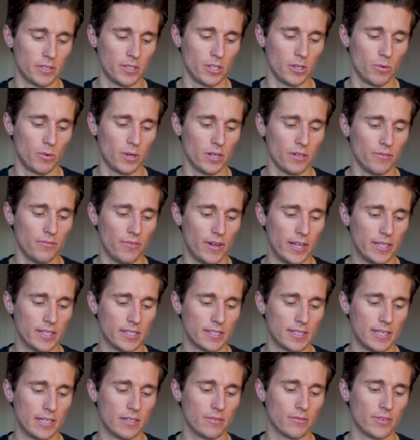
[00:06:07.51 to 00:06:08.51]
So you wanna find
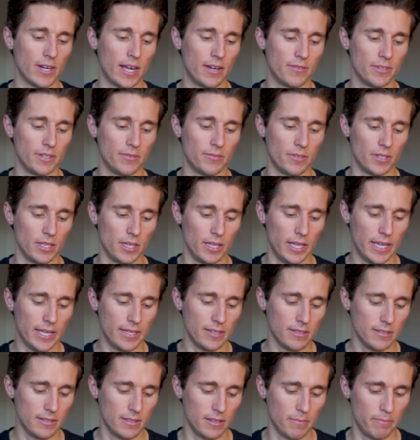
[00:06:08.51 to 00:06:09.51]
the center of gravity for the
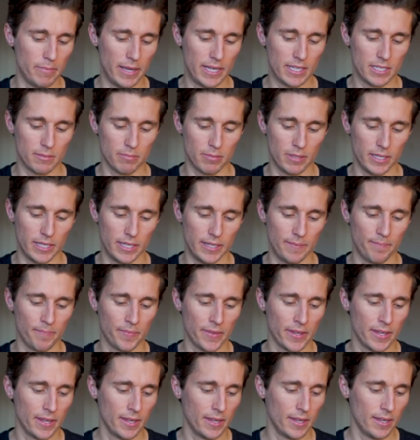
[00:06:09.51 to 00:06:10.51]
lens, the base plate,
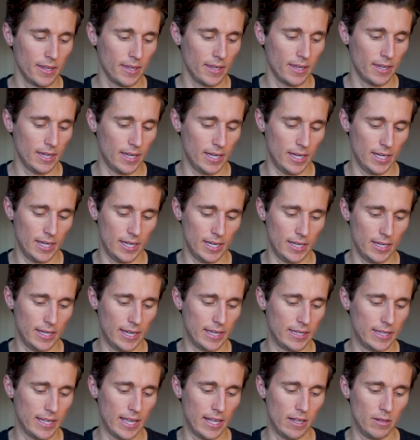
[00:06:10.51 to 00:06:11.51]
uh,
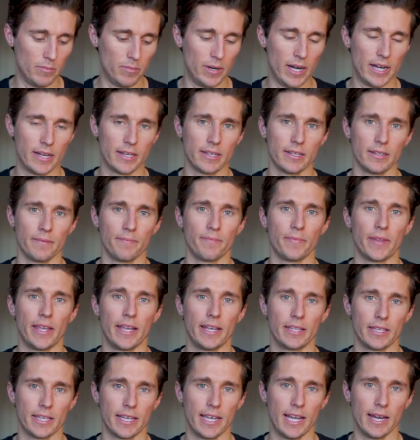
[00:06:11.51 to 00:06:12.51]
and the L bracket,
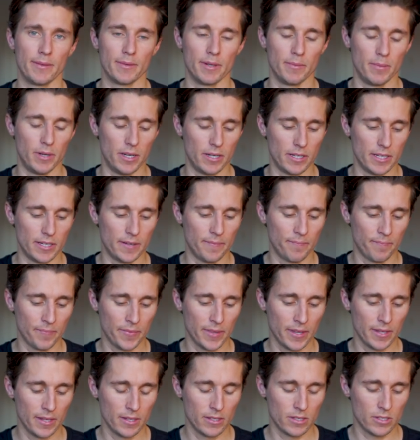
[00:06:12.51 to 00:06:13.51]
and the camera body.
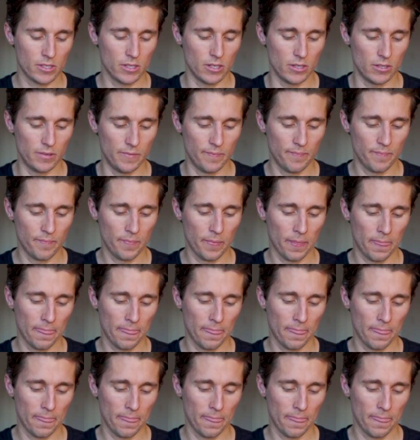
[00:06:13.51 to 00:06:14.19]
So